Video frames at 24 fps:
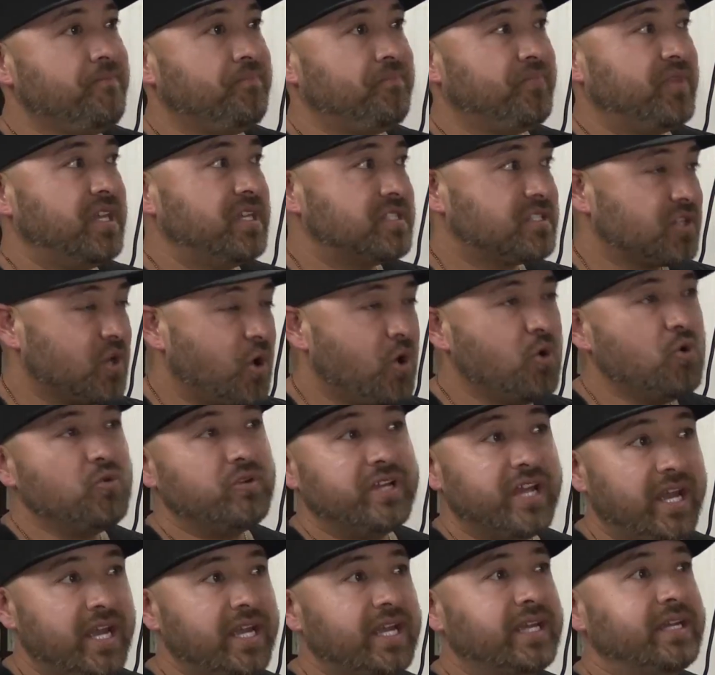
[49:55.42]
it's
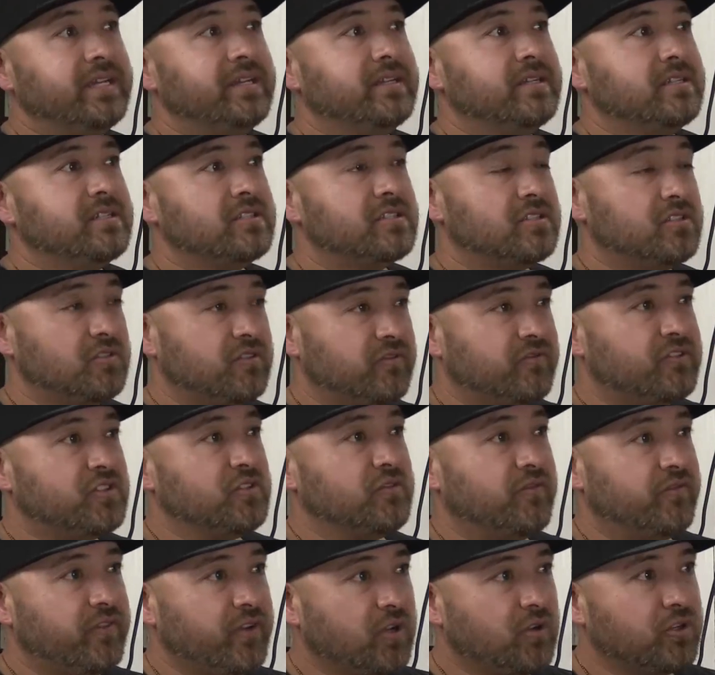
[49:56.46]
okay to to
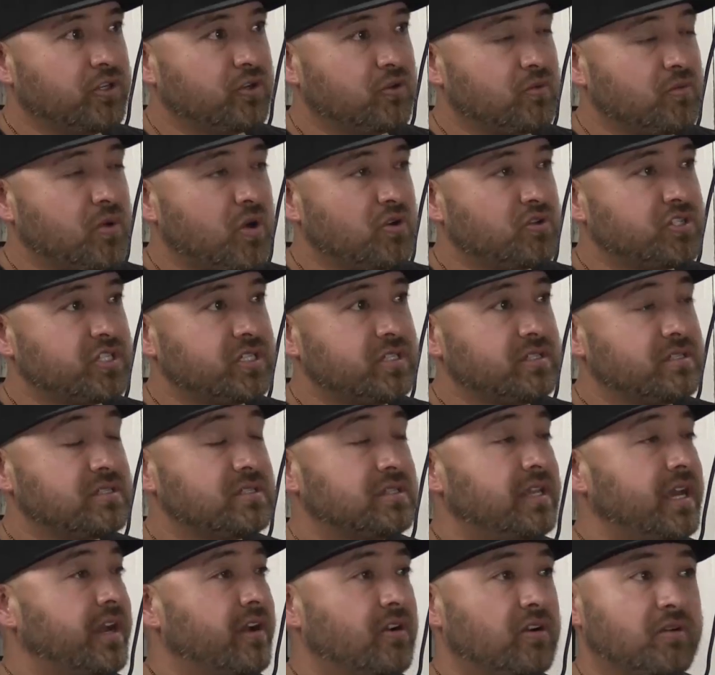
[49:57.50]
feel your emotions.
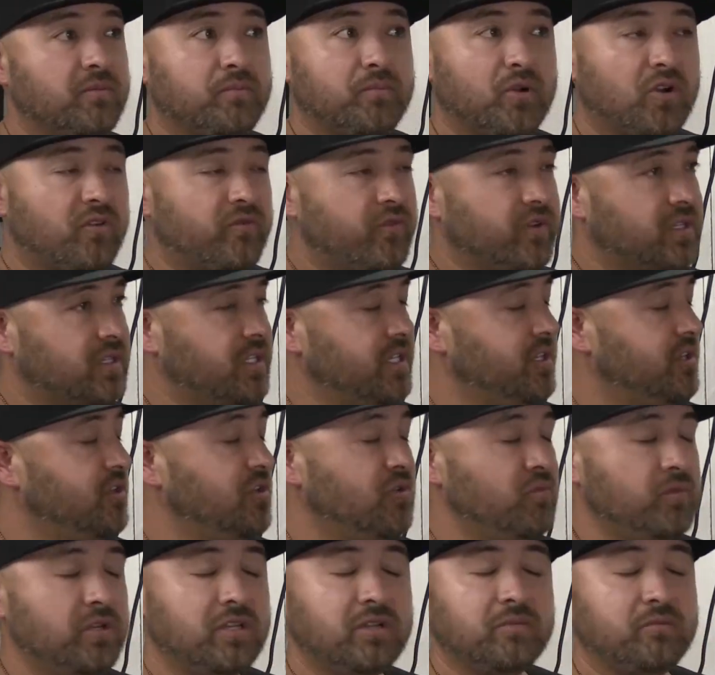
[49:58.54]
They are perfectly
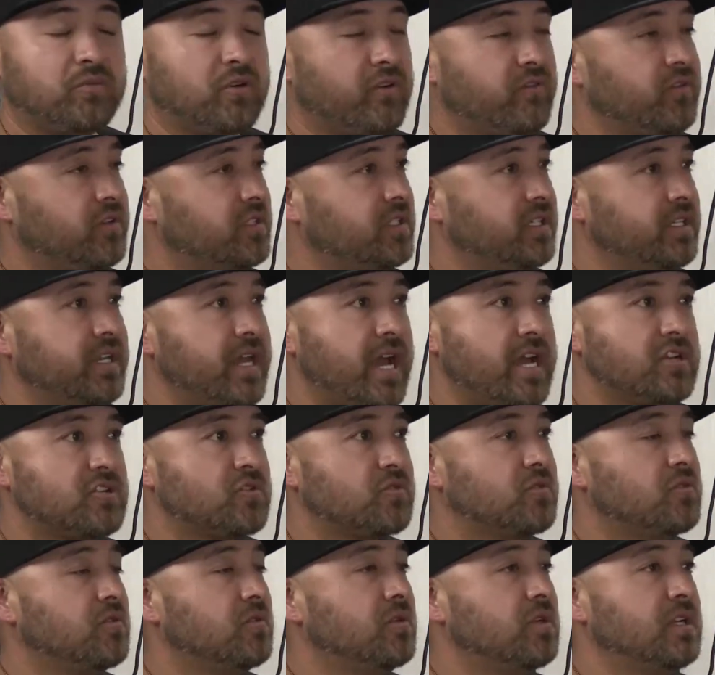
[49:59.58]
human and perfectly mm-hmm.
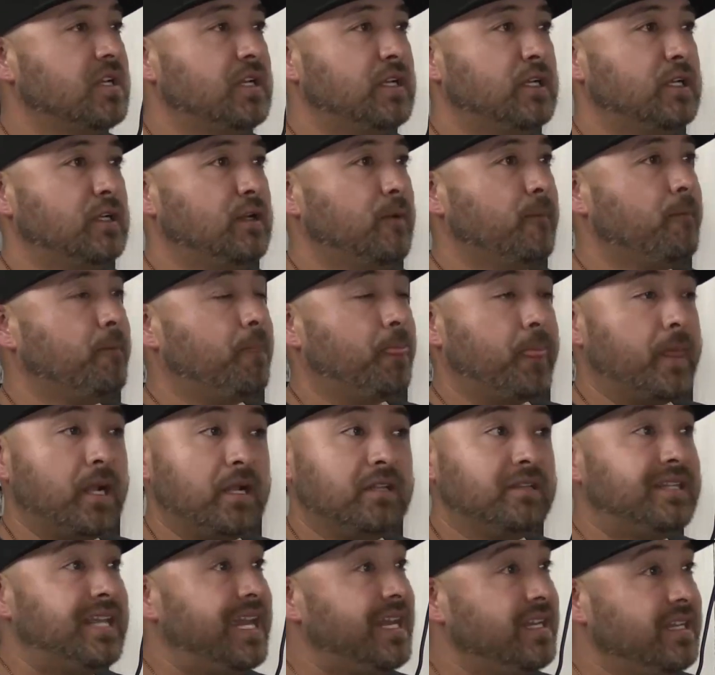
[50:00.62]
natural. Mm-hmm.
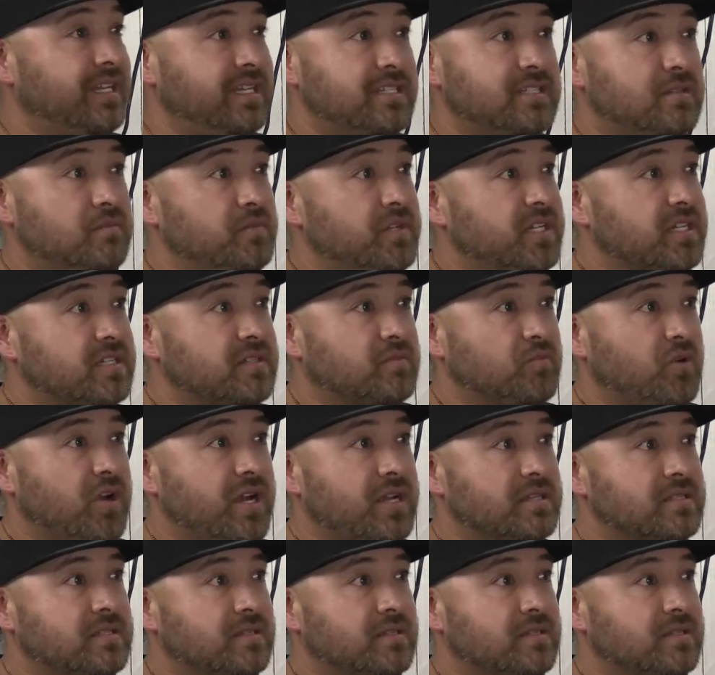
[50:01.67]
They need to be expressed.